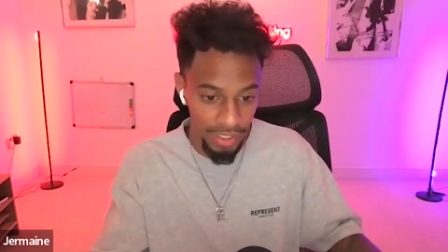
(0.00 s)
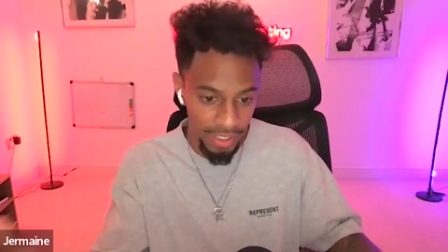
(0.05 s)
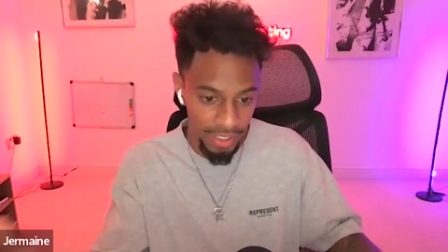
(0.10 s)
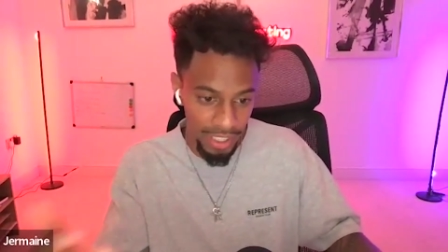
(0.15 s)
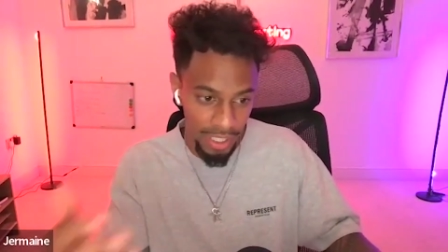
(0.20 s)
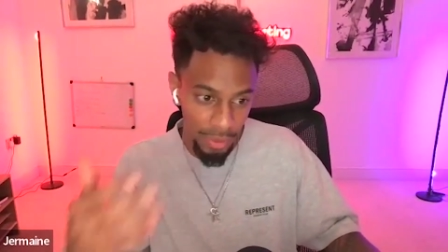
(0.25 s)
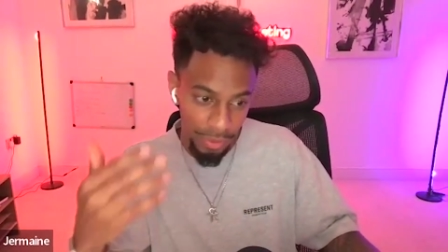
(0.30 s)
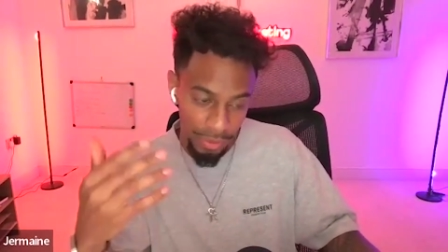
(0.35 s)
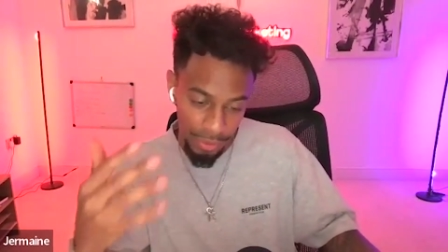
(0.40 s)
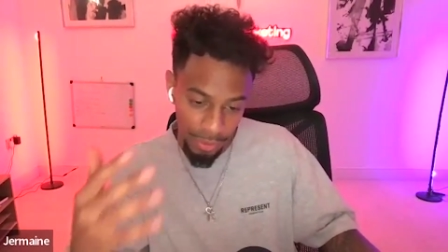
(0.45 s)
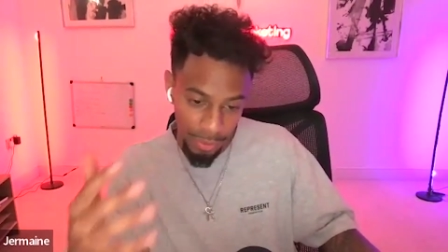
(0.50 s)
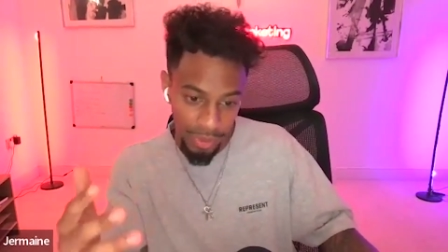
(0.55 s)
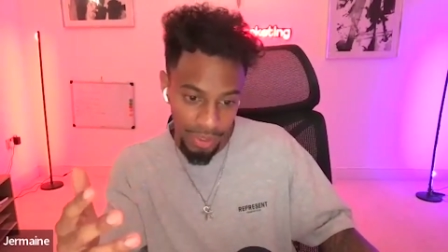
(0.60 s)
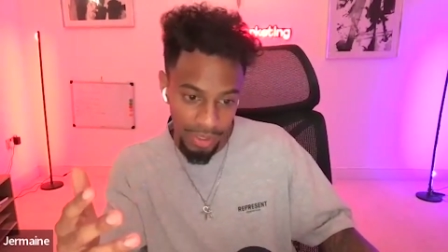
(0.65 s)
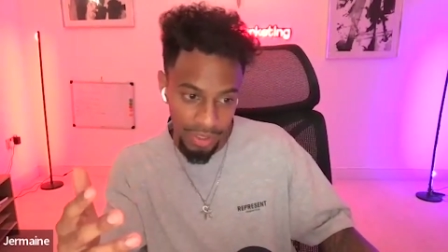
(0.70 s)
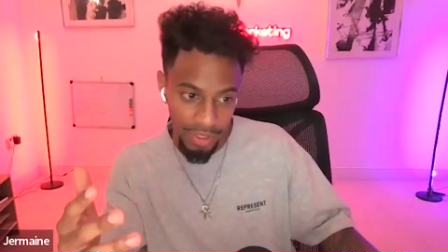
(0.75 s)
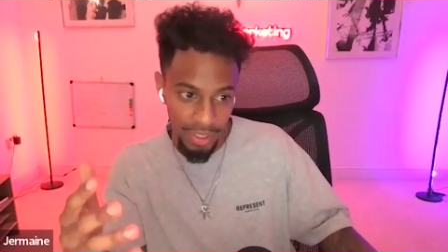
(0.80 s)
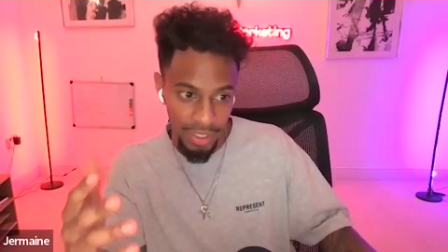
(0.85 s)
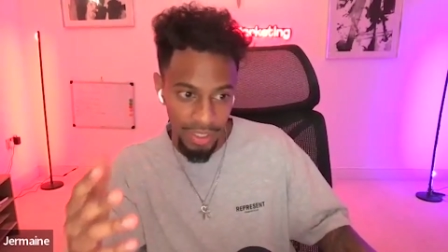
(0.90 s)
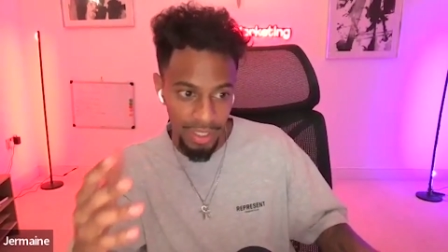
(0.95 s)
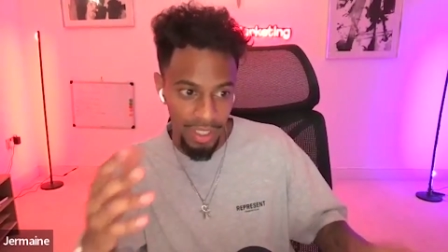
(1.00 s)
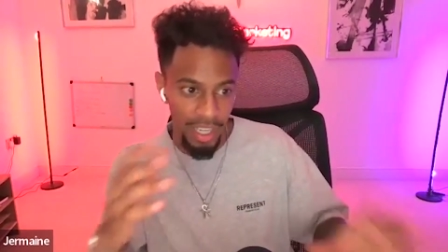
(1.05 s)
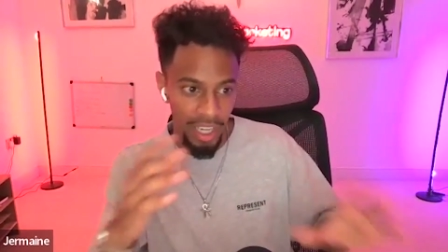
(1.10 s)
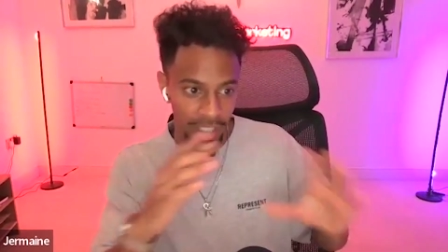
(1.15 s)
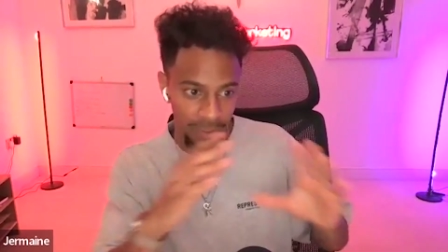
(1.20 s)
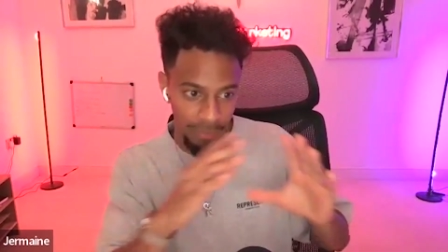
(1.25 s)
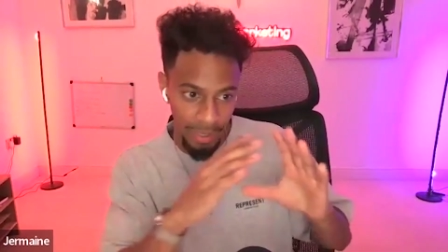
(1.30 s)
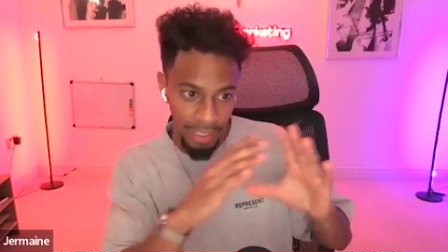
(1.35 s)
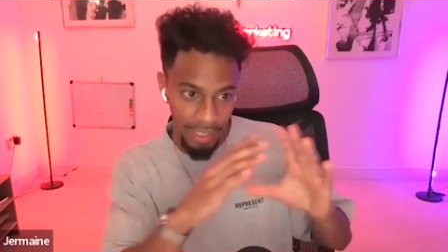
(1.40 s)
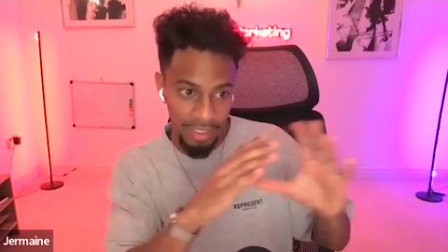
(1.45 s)
like I was
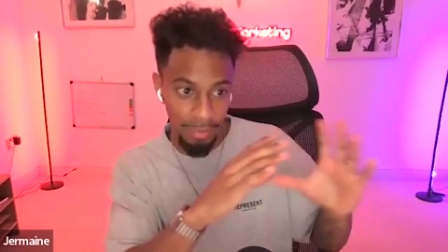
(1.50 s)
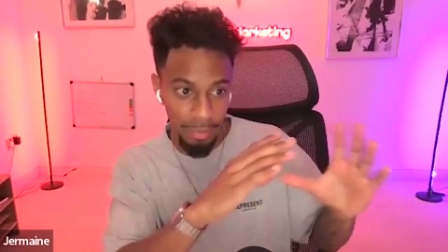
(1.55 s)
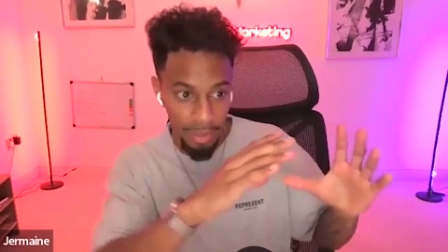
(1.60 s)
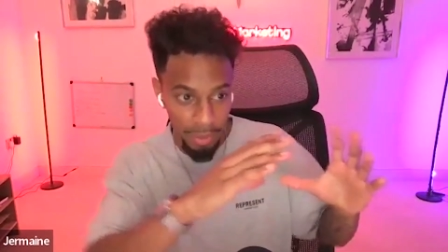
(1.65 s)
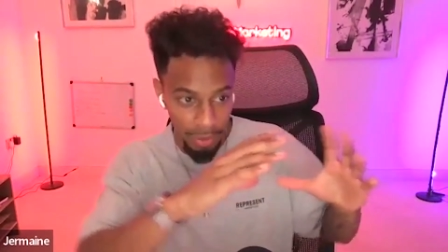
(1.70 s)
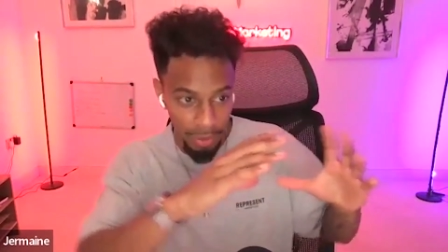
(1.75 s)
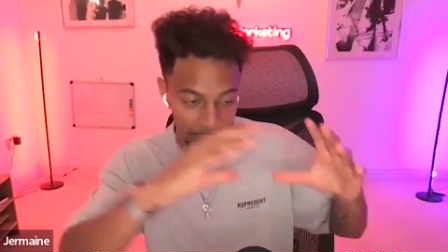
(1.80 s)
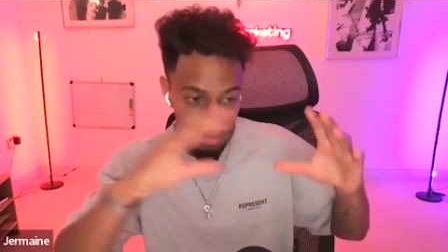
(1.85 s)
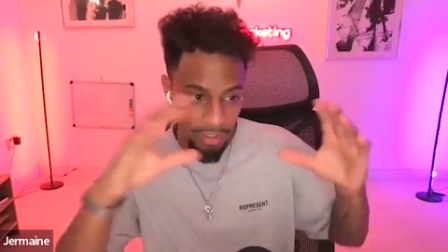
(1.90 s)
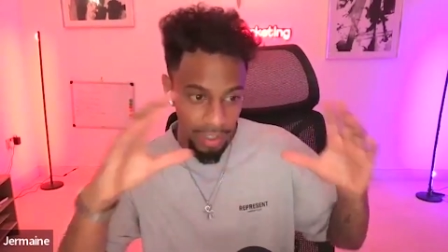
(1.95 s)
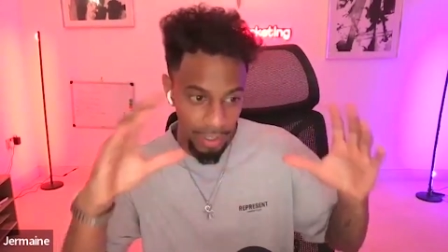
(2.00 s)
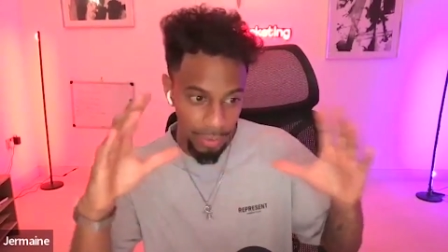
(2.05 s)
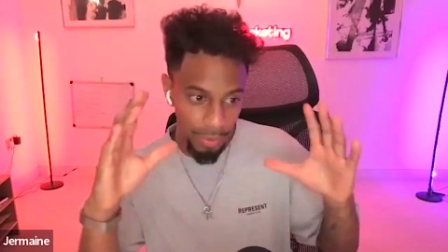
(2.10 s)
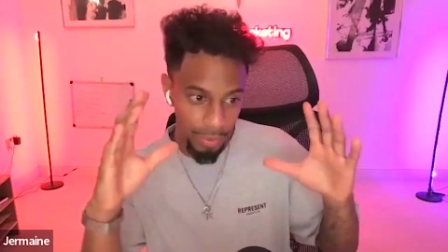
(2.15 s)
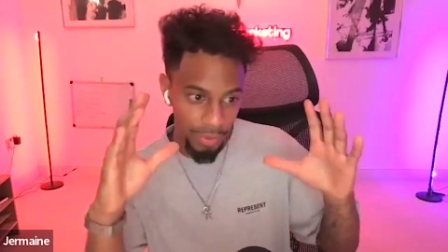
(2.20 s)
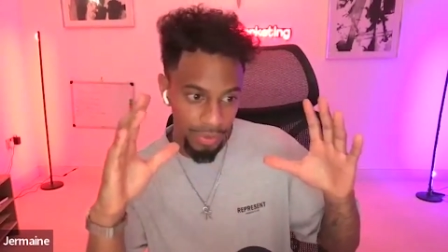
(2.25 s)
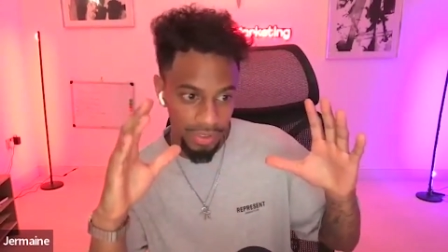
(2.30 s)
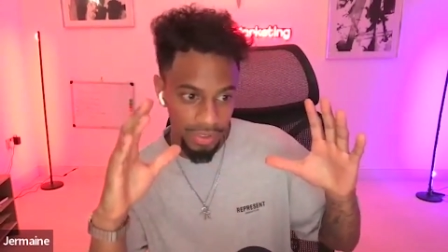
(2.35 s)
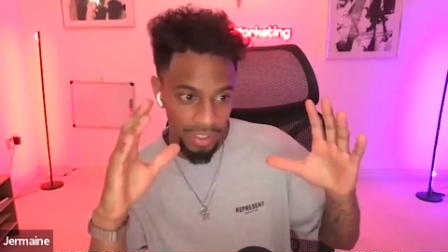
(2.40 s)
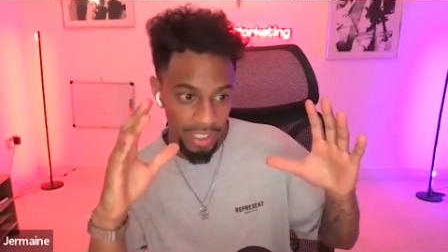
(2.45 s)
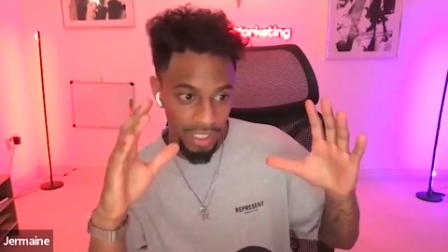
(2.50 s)
basically building funnels